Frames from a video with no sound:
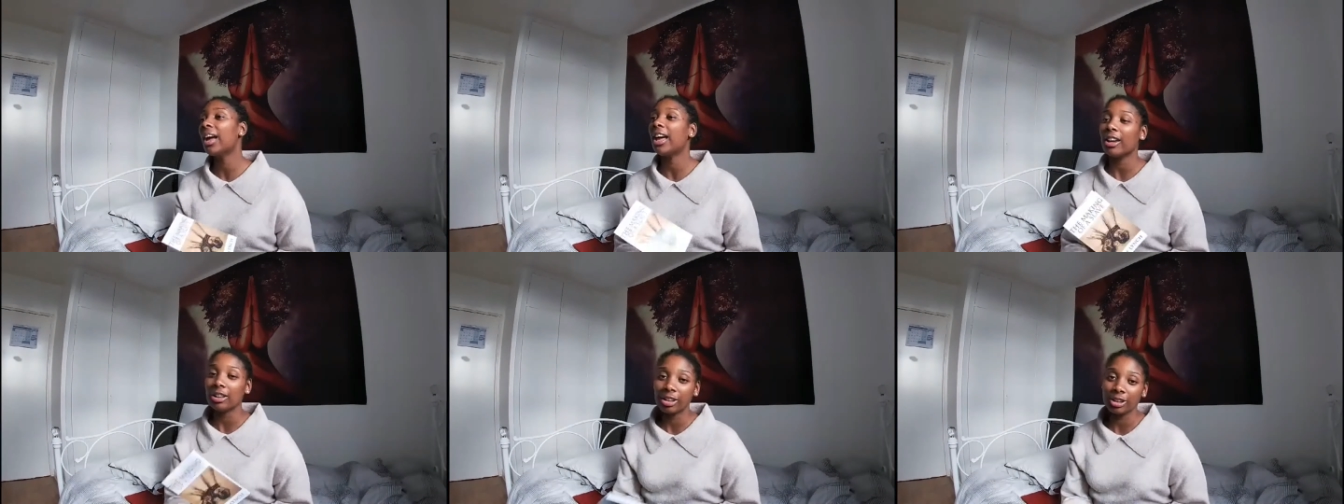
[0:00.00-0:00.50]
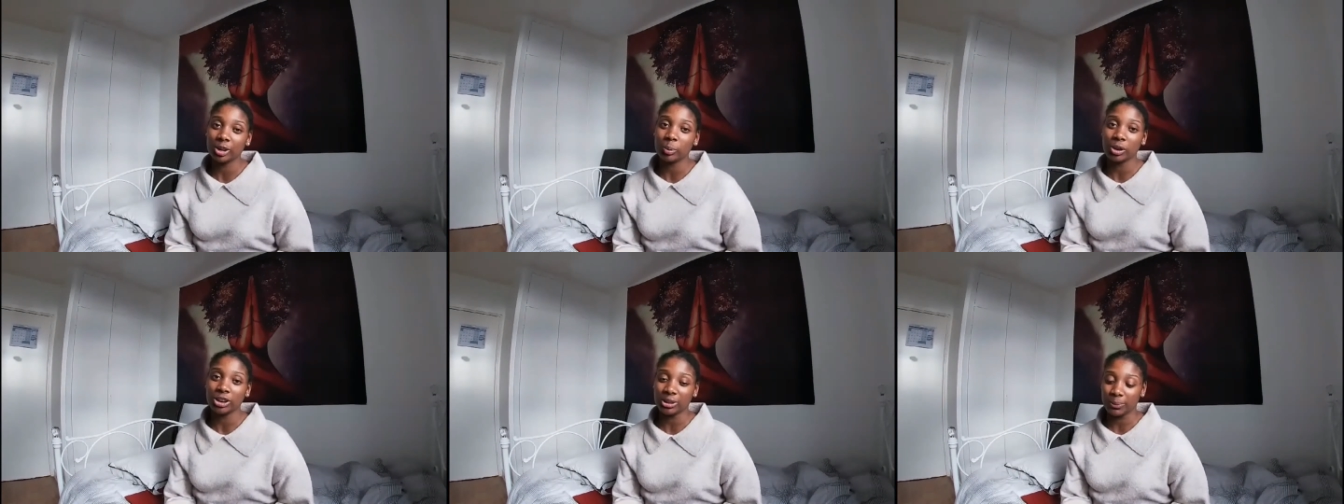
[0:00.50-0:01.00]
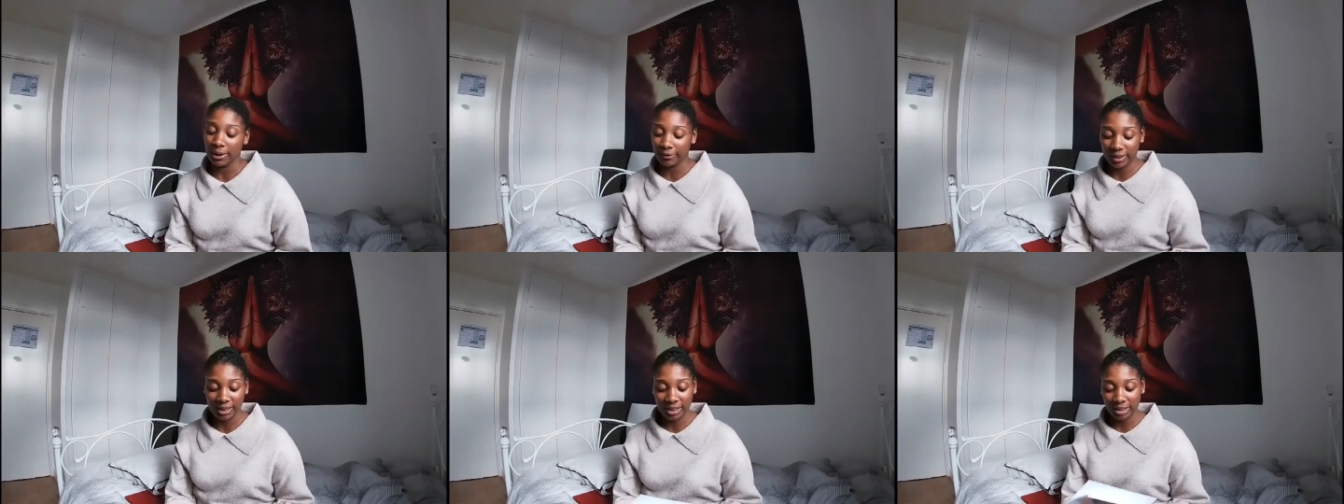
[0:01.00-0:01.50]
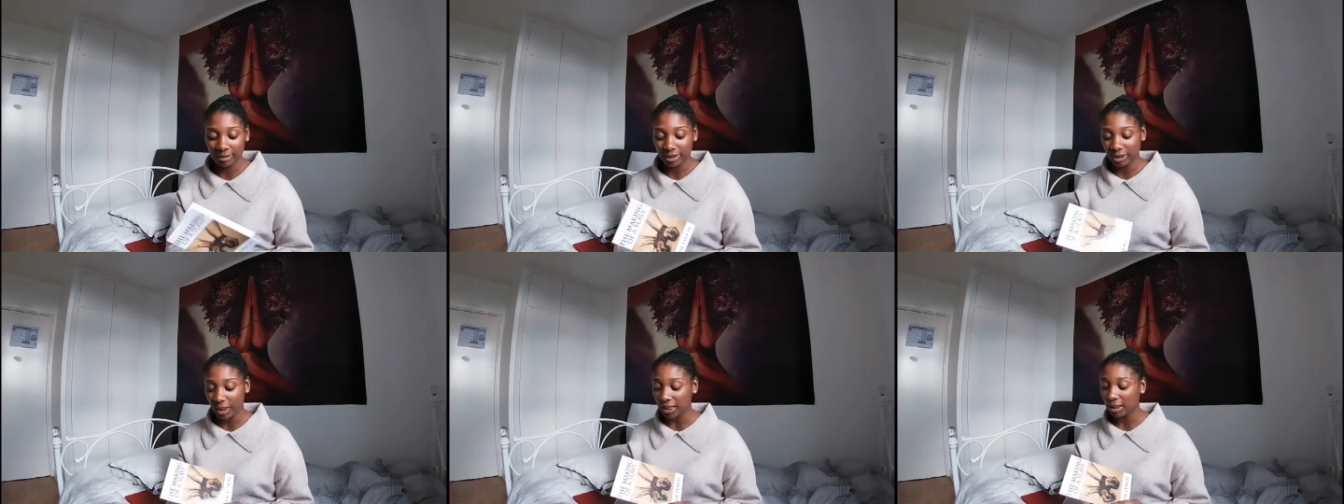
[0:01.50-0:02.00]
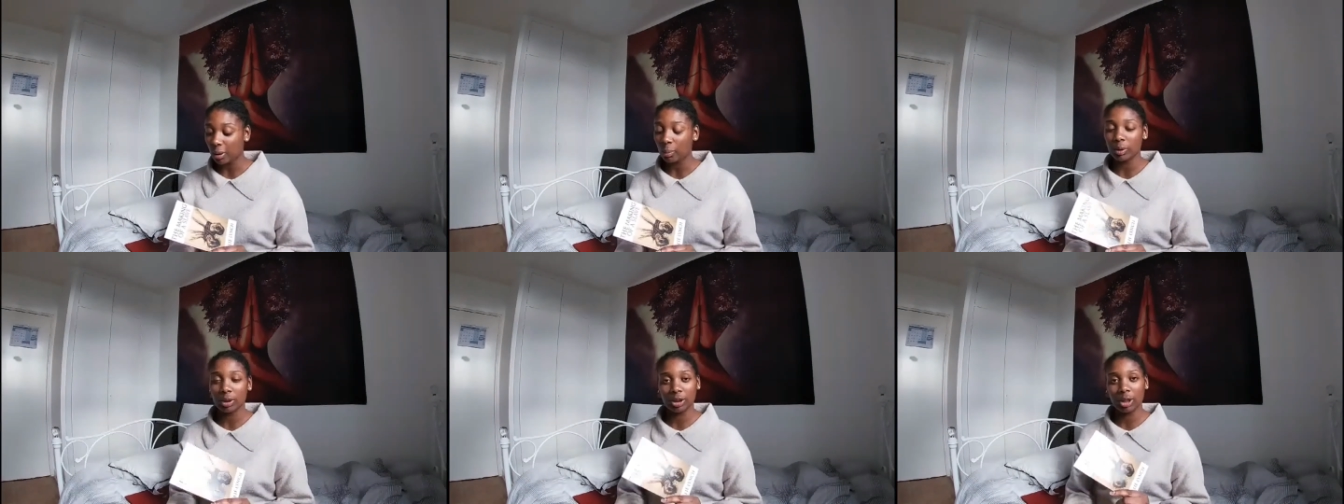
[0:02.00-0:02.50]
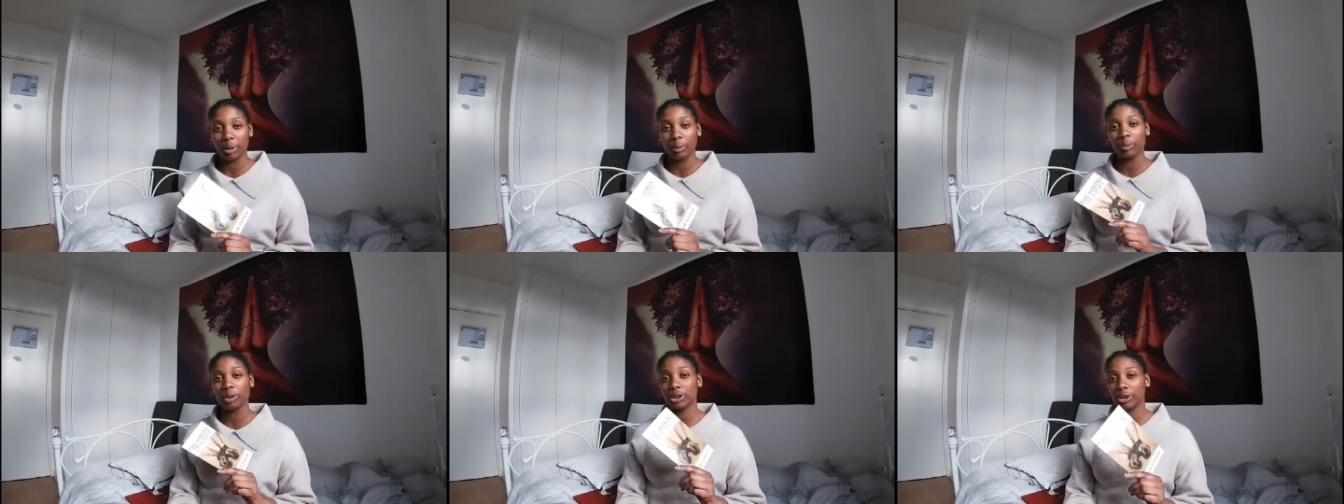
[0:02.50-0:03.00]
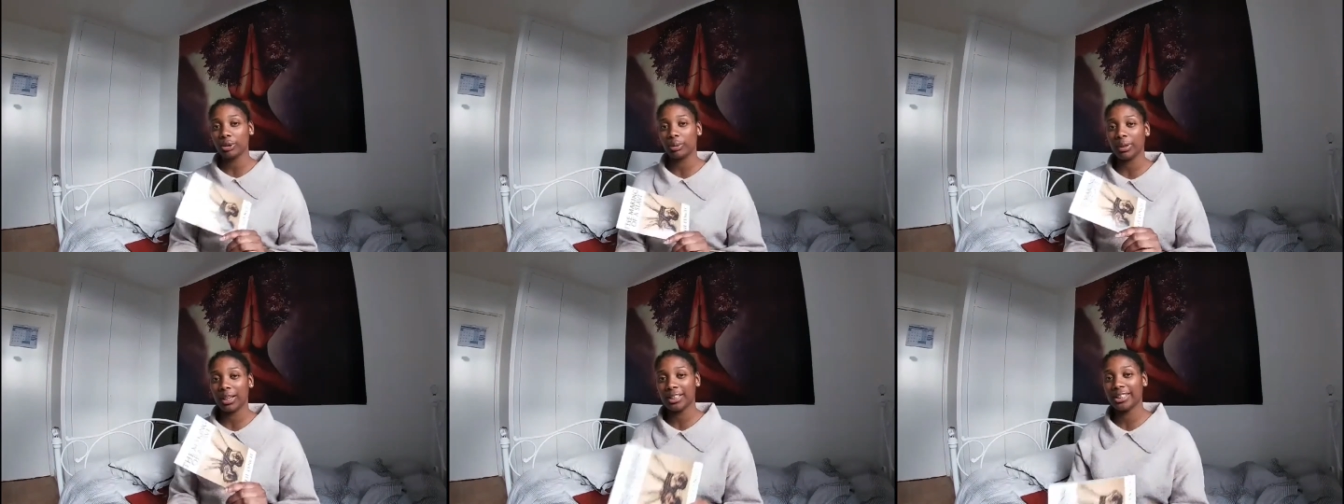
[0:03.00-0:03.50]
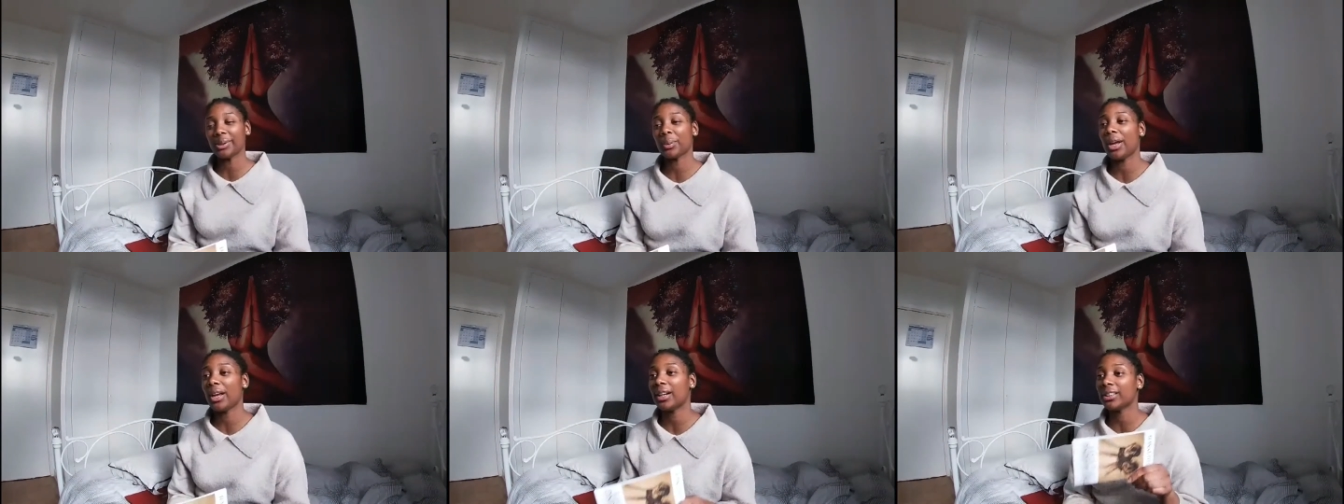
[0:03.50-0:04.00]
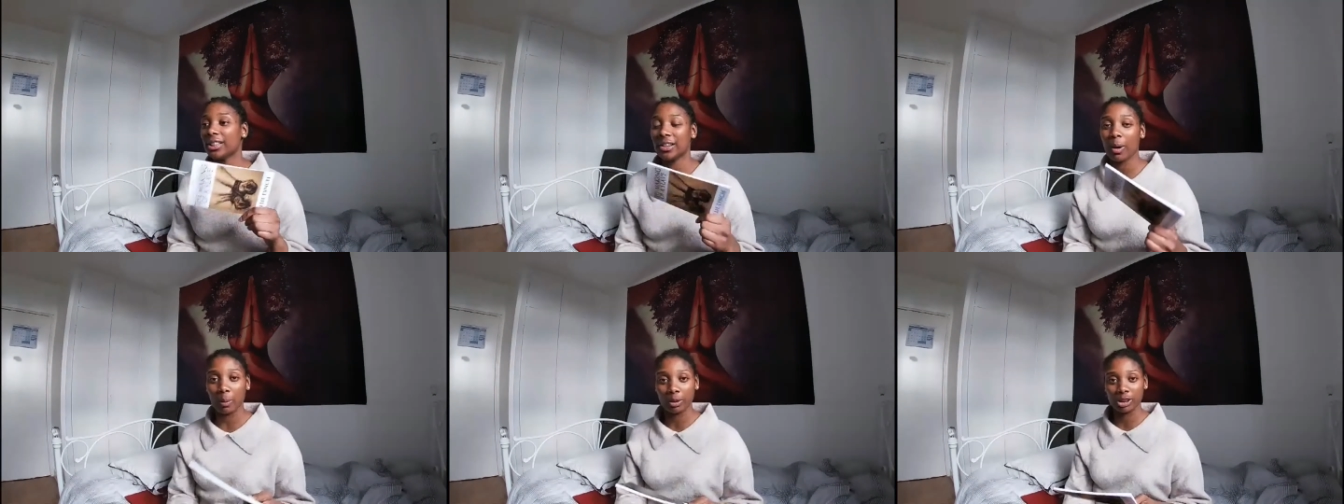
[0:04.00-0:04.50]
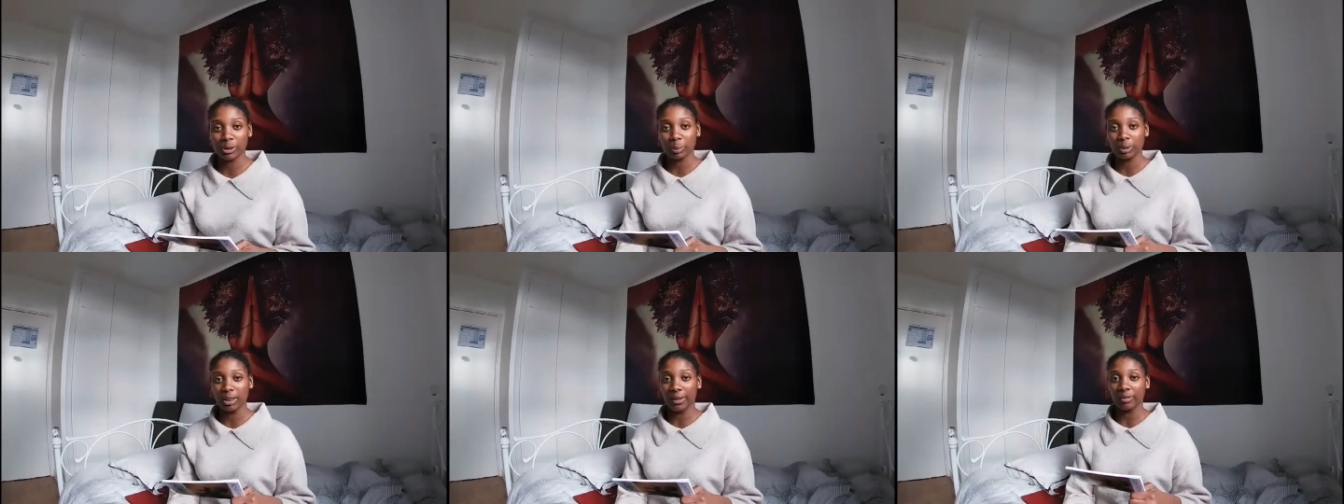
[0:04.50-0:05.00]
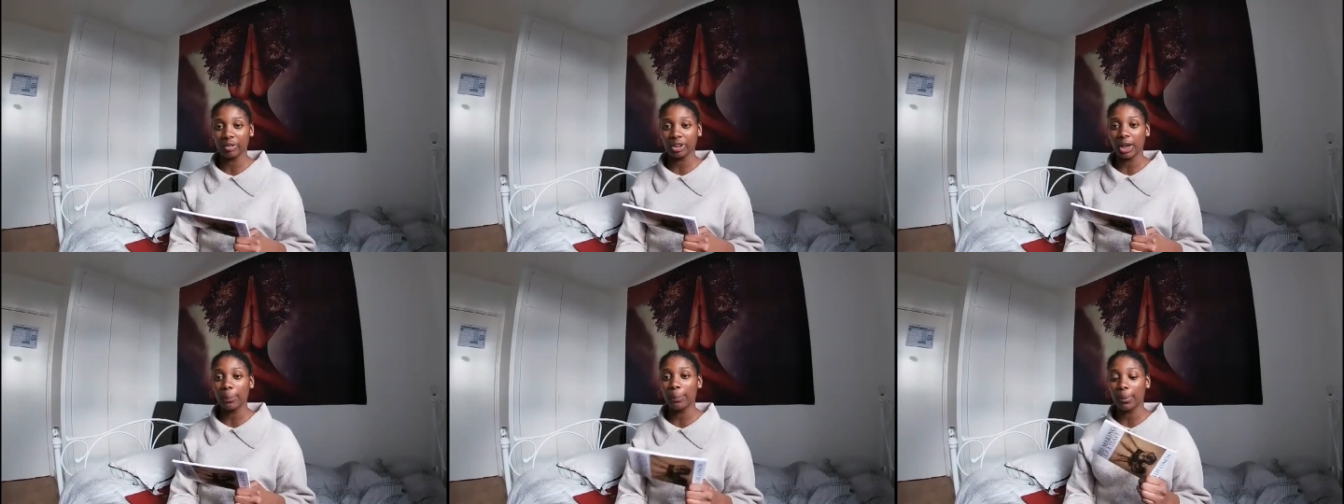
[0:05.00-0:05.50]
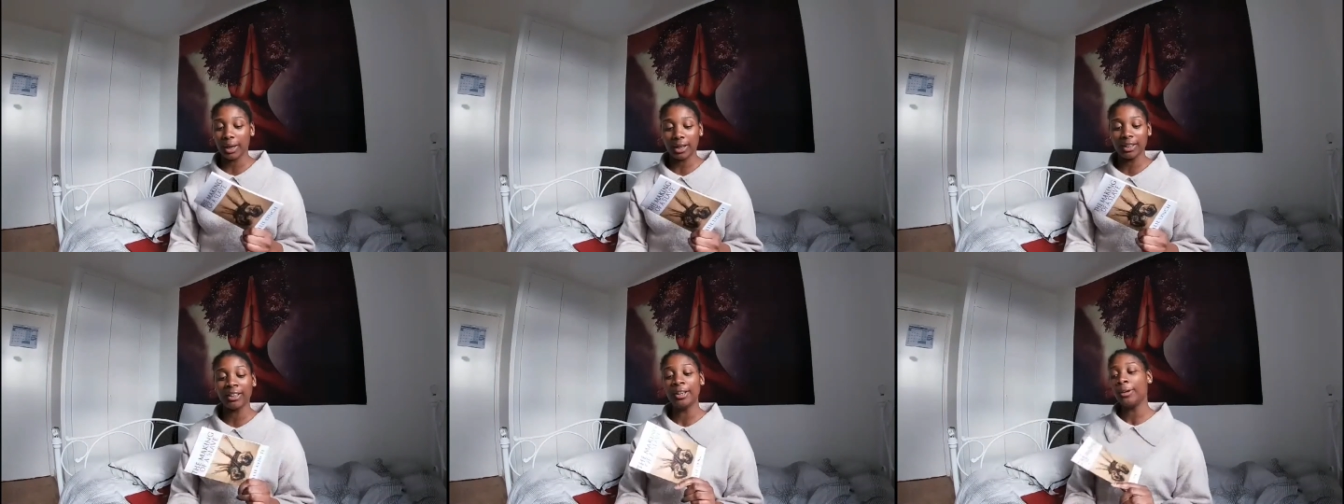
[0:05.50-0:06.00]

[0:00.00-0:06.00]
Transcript: I know she watches my videos, so I don't want to go too into it because I don't want to spoil it for her. But